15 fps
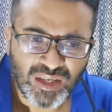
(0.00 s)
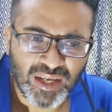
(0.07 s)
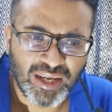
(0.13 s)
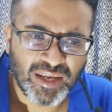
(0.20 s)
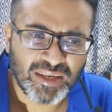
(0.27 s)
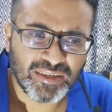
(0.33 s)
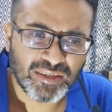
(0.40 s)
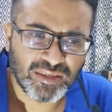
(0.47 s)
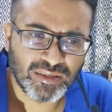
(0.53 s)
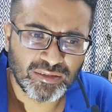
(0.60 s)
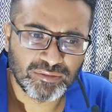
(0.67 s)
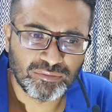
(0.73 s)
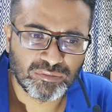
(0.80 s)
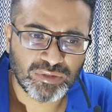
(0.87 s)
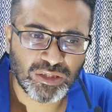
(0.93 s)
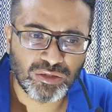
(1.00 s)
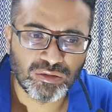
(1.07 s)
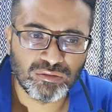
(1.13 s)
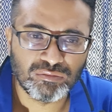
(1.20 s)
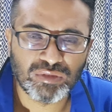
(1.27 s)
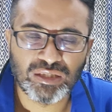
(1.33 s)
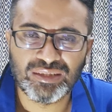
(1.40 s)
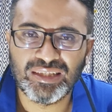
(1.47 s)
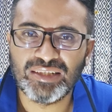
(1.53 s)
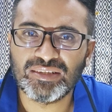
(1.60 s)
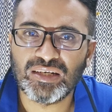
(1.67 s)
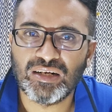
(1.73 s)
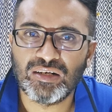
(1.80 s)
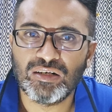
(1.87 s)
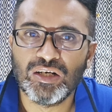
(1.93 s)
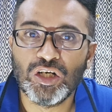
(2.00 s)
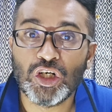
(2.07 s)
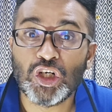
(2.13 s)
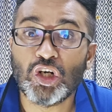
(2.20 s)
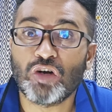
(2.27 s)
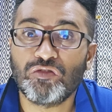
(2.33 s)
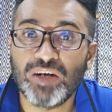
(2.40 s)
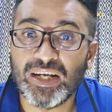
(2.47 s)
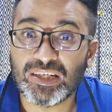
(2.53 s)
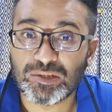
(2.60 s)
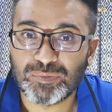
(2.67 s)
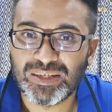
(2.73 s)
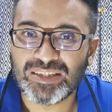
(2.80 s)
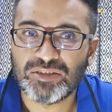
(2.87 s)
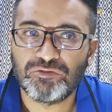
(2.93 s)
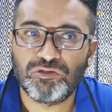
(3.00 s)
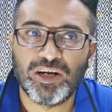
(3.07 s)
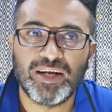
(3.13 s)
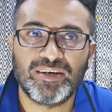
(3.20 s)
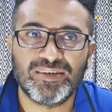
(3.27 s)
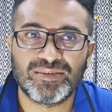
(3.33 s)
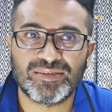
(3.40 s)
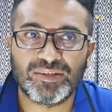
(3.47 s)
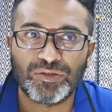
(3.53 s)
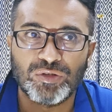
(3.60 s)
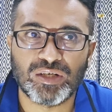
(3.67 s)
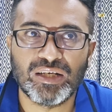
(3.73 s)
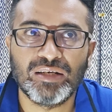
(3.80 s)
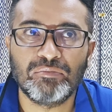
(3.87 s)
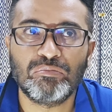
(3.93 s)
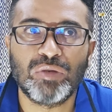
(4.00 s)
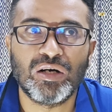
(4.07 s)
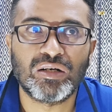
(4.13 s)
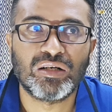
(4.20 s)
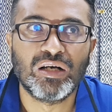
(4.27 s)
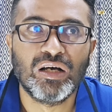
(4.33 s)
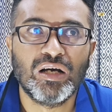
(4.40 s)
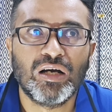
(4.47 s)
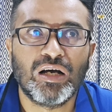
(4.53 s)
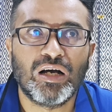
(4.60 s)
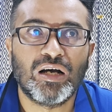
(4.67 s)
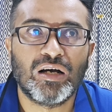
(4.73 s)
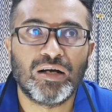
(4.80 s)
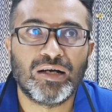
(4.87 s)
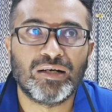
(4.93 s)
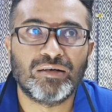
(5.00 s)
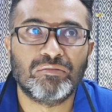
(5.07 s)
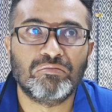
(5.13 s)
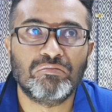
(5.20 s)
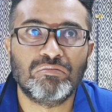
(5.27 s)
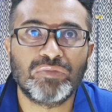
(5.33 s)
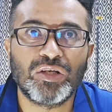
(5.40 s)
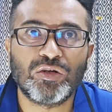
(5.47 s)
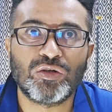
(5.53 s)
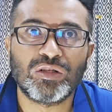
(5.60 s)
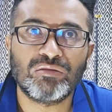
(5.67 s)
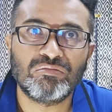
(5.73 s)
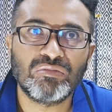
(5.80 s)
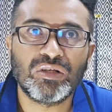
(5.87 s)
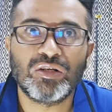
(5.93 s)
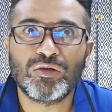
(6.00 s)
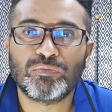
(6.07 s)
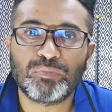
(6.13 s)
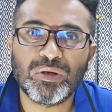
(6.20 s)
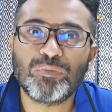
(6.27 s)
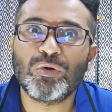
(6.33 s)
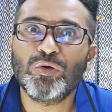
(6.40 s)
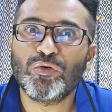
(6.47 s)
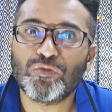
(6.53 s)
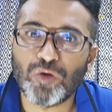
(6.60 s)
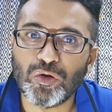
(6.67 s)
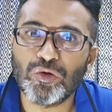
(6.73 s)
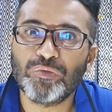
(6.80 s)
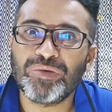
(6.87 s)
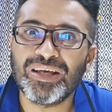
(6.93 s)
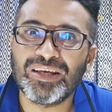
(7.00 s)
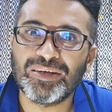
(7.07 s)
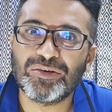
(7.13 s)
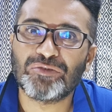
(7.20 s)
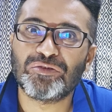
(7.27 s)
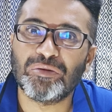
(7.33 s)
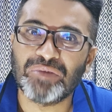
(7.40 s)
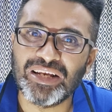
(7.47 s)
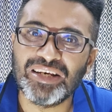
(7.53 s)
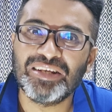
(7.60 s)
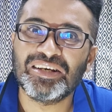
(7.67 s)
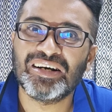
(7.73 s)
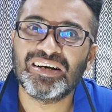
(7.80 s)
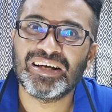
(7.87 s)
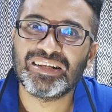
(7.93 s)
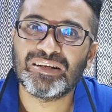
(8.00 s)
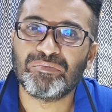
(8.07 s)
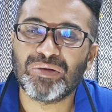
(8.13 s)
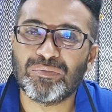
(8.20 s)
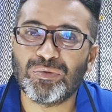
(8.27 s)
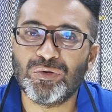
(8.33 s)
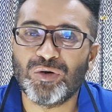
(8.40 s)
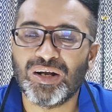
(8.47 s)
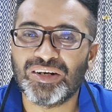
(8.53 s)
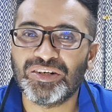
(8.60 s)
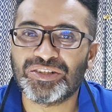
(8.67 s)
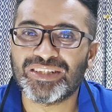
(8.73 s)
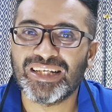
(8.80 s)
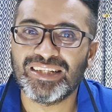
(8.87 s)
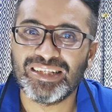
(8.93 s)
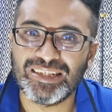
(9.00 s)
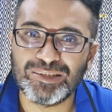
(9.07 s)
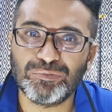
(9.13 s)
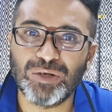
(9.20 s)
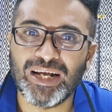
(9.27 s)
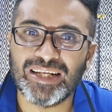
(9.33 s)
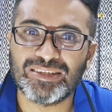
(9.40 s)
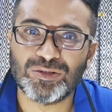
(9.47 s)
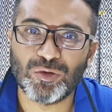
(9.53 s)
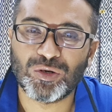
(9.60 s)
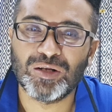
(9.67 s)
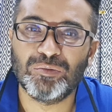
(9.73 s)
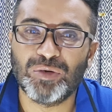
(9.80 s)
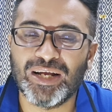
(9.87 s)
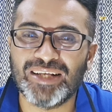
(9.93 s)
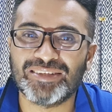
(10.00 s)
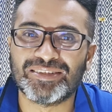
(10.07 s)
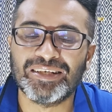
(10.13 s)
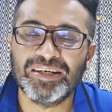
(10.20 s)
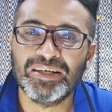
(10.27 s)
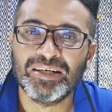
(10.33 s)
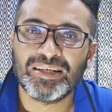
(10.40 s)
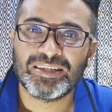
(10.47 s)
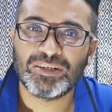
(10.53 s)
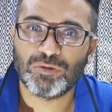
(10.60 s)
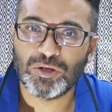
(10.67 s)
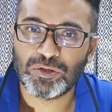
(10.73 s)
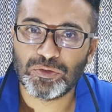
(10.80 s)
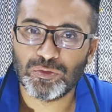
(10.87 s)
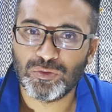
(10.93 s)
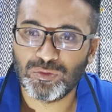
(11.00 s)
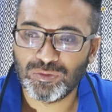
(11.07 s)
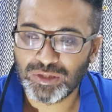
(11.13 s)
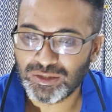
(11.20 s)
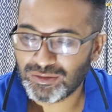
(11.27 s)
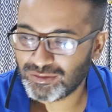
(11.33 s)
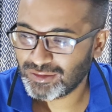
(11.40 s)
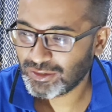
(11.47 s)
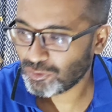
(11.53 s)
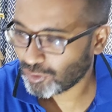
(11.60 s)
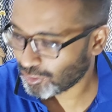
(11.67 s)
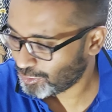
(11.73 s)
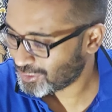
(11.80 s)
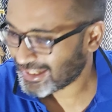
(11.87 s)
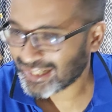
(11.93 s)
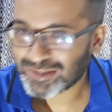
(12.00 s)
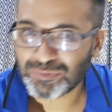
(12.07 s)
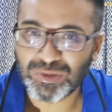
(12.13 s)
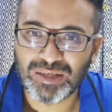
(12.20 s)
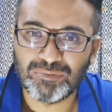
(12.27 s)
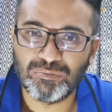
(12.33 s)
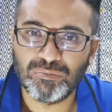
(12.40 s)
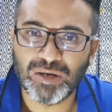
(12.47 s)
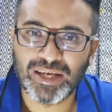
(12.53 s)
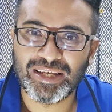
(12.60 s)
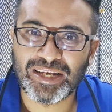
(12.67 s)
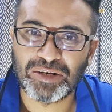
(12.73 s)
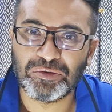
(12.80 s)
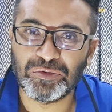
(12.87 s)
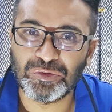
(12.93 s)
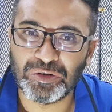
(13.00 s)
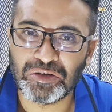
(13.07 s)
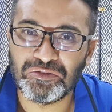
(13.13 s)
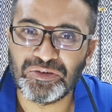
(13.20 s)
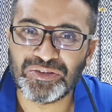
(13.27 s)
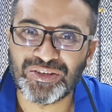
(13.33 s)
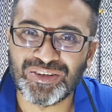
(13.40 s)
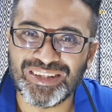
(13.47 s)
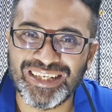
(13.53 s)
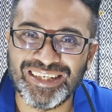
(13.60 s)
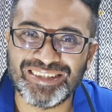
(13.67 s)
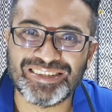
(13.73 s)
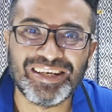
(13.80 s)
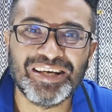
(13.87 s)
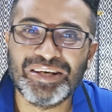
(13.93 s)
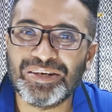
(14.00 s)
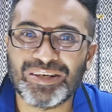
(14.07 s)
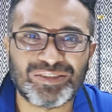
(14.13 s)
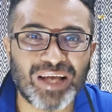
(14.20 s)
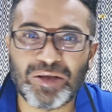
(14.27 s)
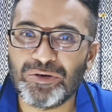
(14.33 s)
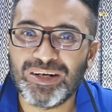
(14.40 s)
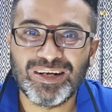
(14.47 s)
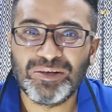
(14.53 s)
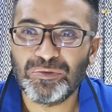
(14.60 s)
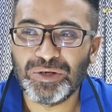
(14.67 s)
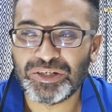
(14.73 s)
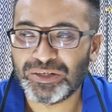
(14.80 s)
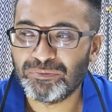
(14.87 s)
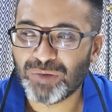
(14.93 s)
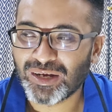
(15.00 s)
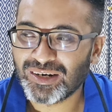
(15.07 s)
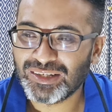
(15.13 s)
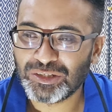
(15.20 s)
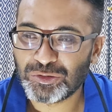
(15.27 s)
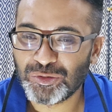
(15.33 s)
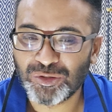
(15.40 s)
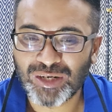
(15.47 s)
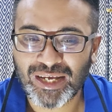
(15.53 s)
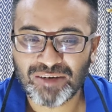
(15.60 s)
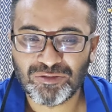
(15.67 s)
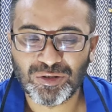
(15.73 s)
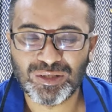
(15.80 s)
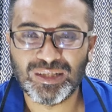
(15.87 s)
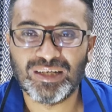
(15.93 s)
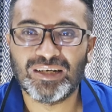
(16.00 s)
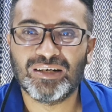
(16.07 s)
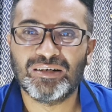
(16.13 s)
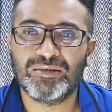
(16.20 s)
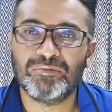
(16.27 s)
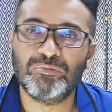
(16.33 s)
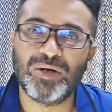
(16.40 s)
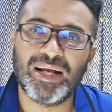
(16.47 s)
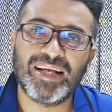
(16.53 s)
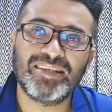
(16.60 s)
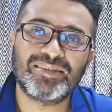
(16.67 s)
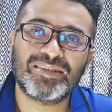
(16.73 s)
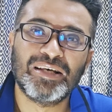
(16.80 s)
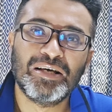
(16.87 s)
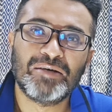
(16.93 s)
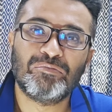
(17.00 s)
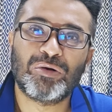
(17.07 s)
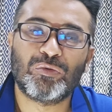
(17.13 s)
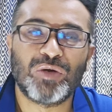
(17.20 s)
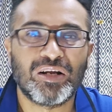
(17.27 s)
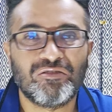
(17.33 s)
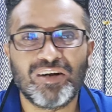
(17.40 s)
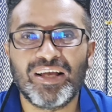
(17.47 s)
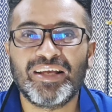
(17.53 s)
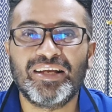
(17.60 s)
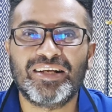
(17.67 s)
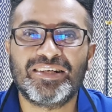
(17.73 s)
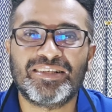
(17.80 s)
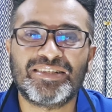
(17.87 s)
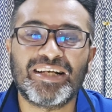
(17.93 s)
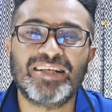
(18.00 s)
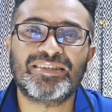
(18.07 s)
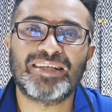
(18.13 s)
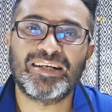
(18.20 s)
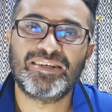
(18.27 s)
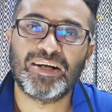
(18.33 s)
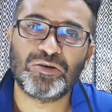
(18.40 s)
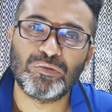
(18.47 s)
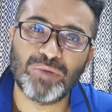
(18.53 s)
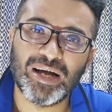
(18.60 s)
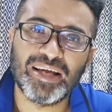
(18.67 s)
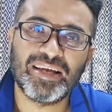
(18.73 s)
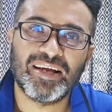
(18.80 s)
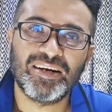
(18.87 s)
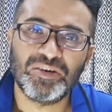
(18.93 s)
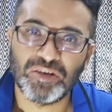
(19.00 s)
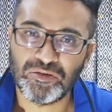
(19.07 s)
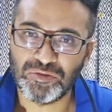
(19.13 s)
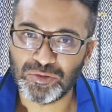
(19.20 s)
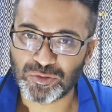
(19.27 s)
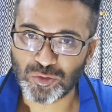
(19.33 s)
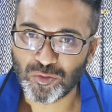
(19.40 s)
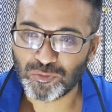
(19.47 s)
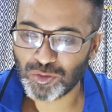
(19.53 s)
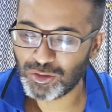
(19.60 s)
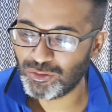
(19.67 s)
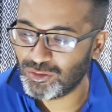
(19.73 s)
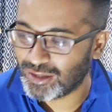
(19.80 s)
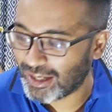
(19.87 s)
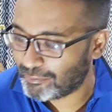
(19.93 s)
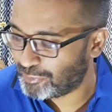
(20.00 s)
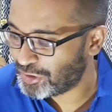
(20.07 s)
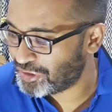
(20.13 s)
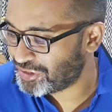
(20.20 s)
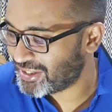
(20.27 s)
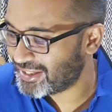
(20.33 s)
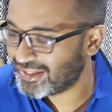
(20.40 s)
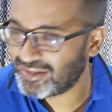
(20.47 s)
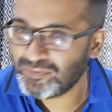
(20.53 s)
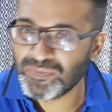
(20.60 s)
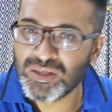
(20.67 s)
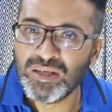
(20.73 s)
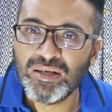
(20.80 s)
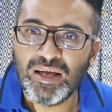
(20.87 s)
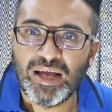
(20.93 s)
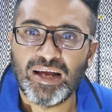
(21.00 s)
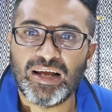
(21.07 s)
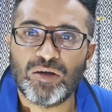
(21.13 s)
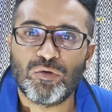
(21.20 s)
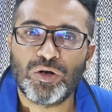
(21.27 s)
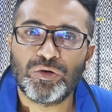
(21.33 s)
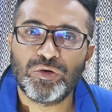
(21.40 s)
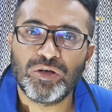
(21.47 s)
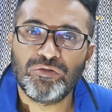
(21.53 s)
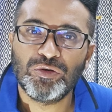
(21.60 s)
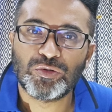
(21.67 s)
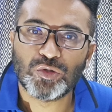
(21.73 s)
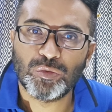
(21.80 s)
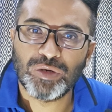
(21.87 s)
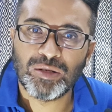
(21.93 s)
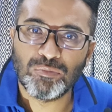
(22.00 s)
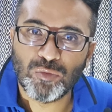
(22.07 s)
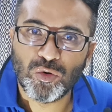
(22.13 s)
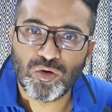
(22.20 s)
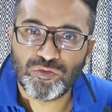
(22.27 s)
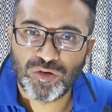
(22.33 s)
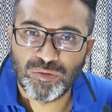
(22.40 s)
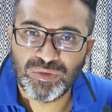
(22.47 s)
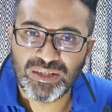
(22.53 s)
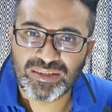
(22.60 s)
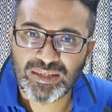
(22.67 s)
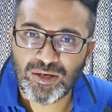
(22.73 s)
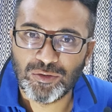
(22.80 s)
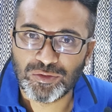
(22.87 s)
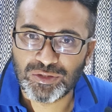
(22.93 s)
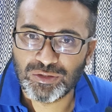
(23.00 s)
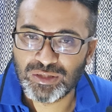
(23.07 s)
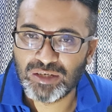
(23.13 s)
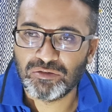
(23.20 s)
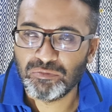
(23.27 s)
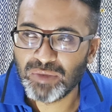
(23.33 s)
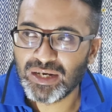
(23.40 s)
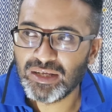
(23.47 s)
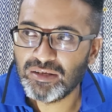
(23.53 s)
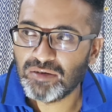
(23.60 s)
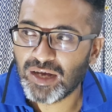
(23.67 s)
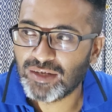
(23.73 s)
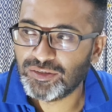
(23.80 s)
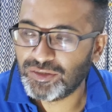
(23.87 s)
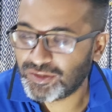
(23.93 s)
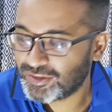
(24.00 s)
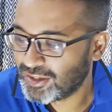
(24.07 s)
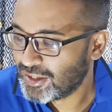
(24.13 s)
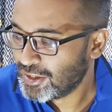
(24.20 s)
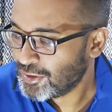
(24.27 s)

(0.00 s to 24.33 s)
And, uh, you know, uh, these are not very expensive fragrances. Okay. But, uh, you know, you know, people who follow me, you know, from India and then people who understand these brands, local brands, they want to, you know, they always ask me, Bhai, can you do reviews on these? So I really wish in Bangladesh, you don't have all the brands, but whenever I get a chance, I try to buy and review. So hopefully you'll appreciate it and I want to review so many more from this house and there are many others.